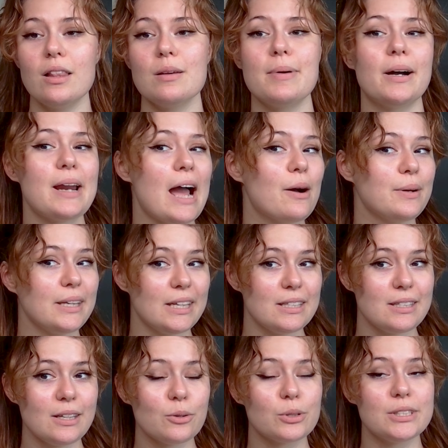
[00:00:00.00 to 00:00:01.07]
about how
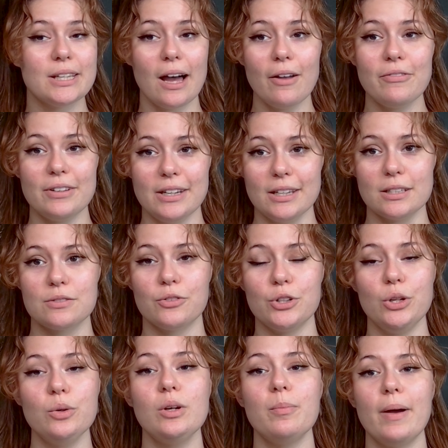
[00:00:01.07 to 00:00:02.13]
easy or tough it is for
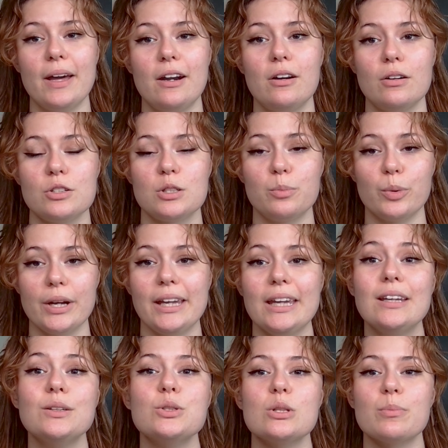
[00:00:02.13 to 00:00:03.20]
new competitors to break
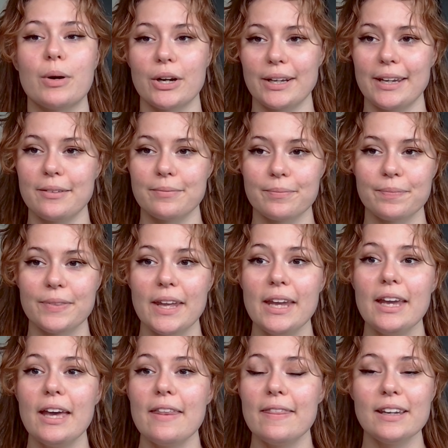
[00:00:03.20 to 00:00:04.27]
into the market.
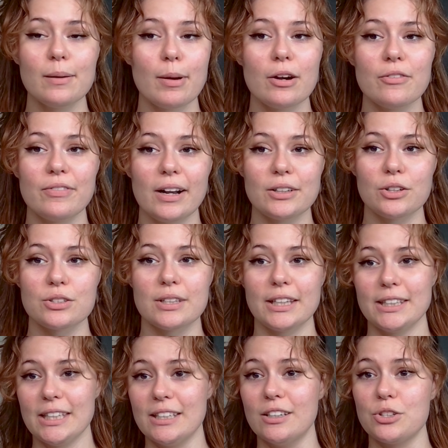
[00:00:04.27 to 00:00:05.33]
Think about factors like
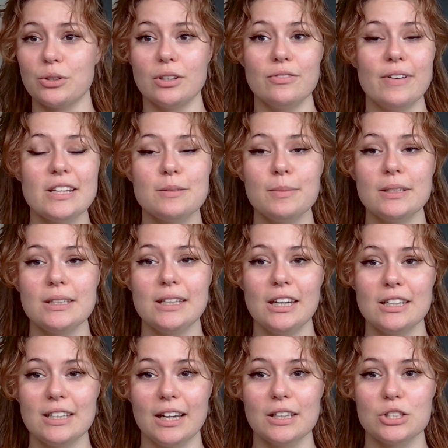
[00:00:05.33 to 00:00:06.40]
the initial investment needed
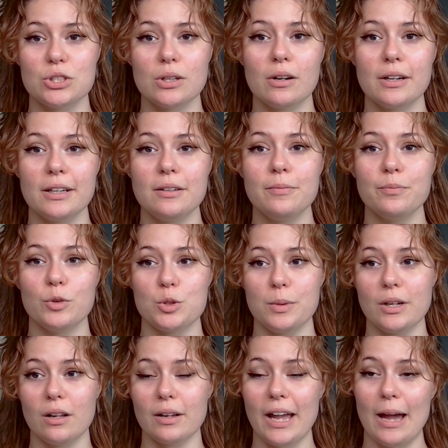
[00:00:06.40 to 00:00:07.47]
to get started, which we
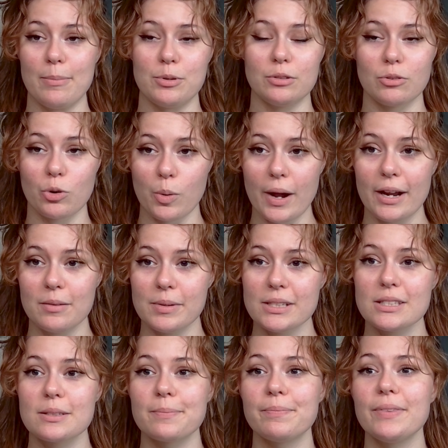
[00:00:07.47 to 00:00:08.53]
call capital requirements.